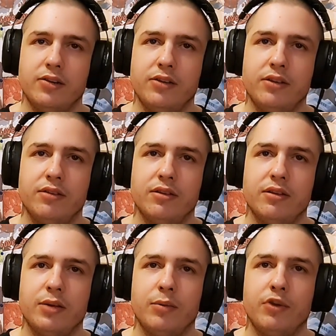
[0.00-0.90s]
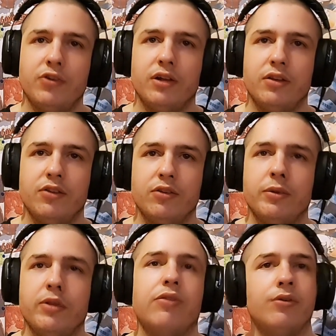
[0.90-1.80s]
Is it that I'm a bit childish
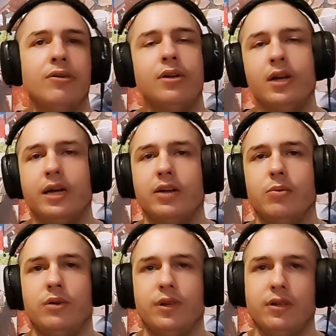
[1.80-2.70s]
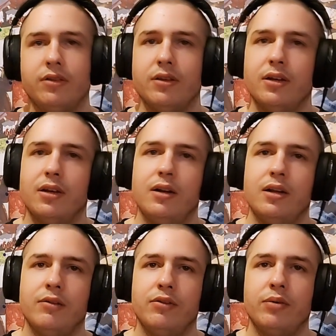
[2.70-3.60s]
or a bit slow? I can't believe it.
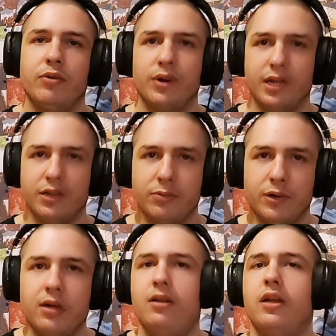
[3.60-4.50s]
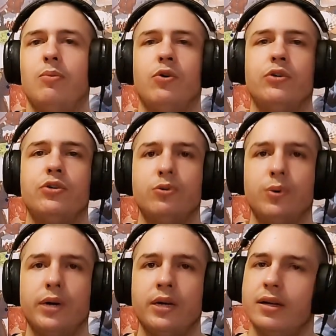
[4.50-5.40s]
Even though I'm crying, I smile. I block you
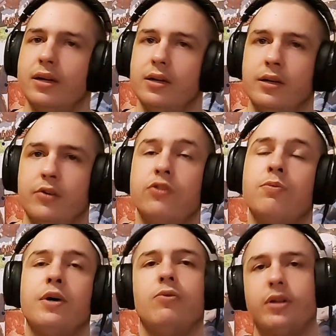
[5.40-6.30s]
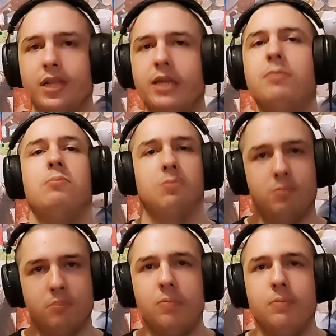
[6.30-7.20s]
away and I just smile wildly.
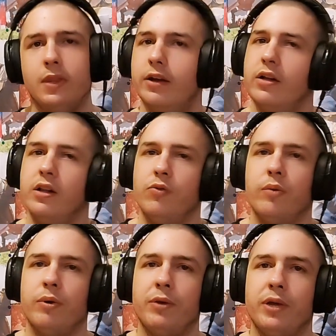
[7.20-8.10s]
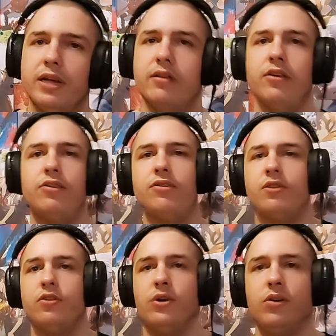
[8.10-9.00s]
Why am I being like
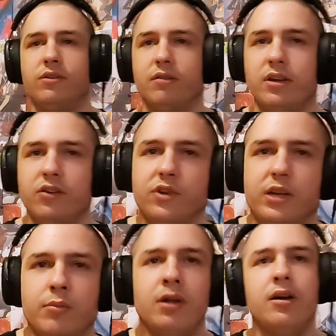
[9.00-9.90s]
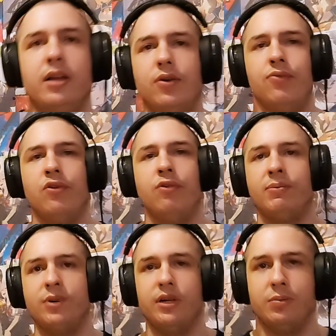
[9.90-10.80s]
this? Do I not have any shame? I fold
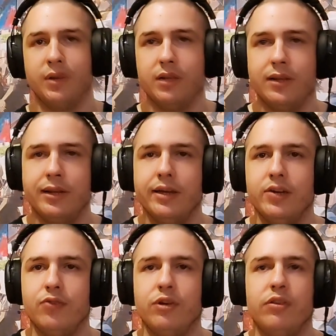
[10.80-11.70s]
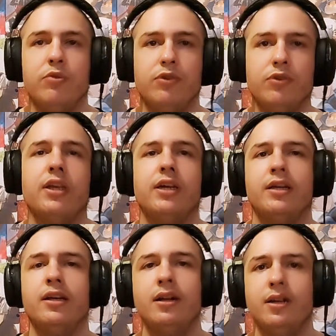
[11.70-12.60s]
my pride up neatly and throw it up to the
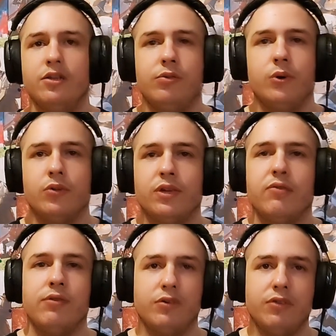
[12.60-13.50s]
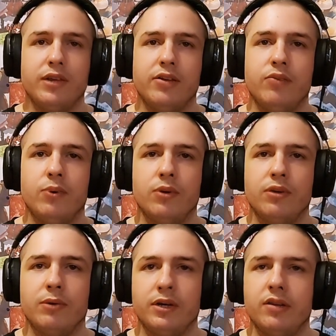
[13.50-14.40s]
sky. The words I have never said, the
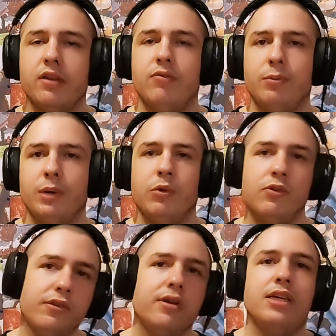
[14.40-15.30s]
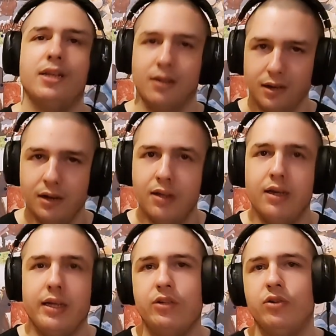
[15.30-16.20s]
words I might never be able to say again.
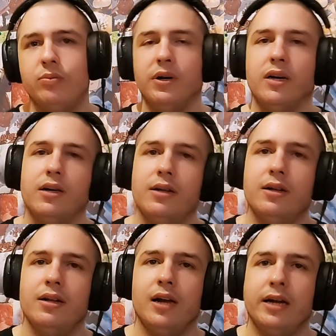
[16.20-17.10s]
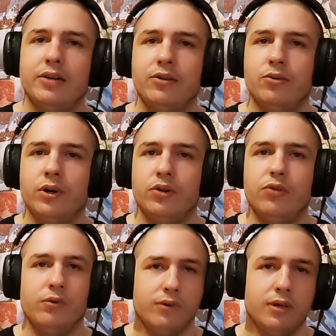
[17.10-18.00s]
I like you, Opa. I go
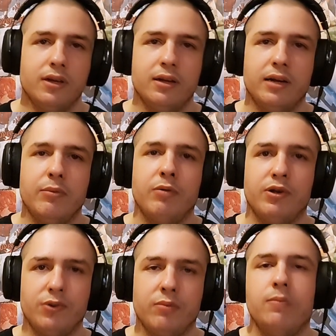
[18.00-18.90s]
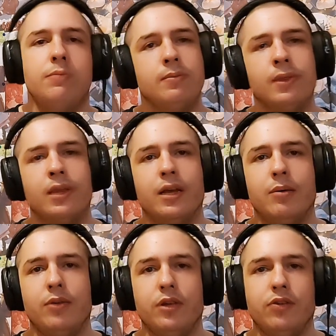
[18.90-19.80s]
1-2. I'm in my gym.
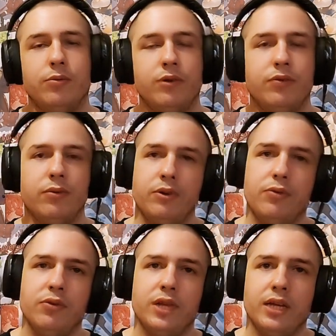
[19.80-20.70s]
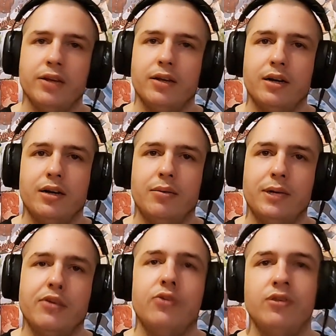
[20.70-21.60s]
It's a beautiful, beautiful day.
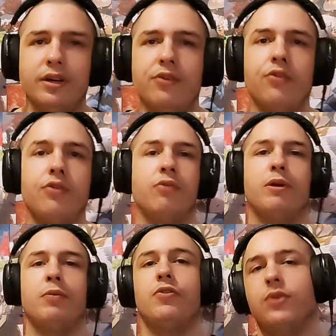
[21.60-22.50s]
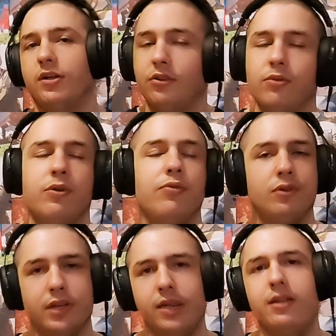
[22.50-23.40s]
Make it a good day. Just don't make me cry. Such a
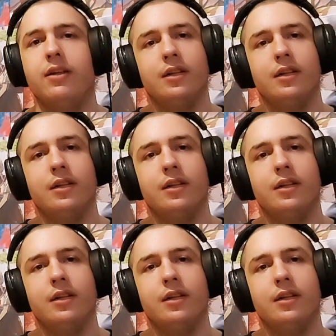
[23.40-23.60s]
beautiful day.